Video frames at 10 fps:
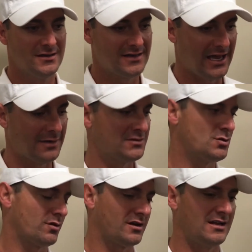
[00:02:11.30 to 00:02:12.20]
game as
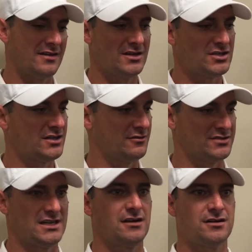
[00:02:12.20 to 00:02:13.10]
North Carolina this year. It
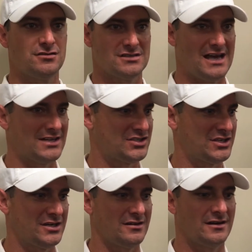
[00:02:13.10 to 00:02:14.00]
was Syracuse last
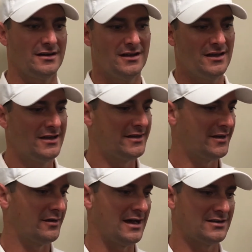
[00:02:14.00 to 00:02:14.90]
year, and you
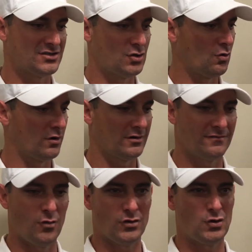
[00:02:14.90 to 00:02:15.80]
know, had to score in
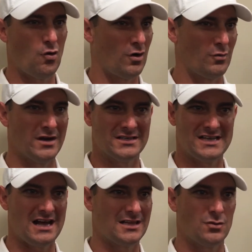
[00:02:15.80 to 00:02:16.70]
fourth quarter, wasn't
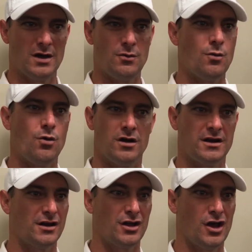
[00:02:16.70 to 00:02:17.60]
exactly the way we
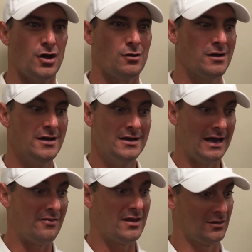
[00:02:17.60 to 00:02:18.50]
wanted it to go.
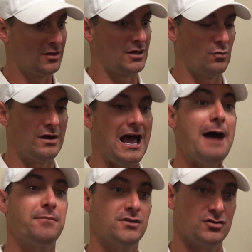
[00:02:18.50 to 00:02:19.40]
And then look at what
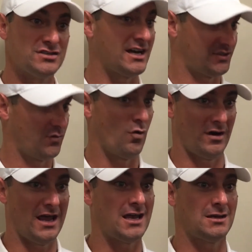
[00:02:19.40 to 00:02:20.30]
happened those next four
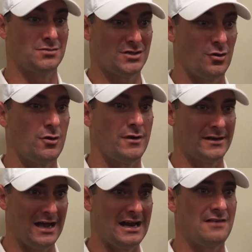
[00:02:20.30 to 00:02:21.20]
games. You know, we went
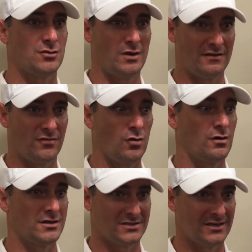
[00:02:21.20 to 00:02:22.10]
and got after Wake
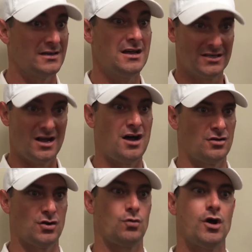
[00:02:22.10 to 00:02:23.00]
Forest and got
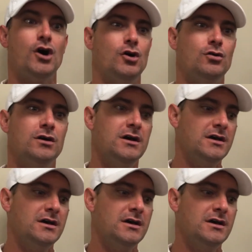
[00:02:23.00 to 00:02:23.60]
on a roll.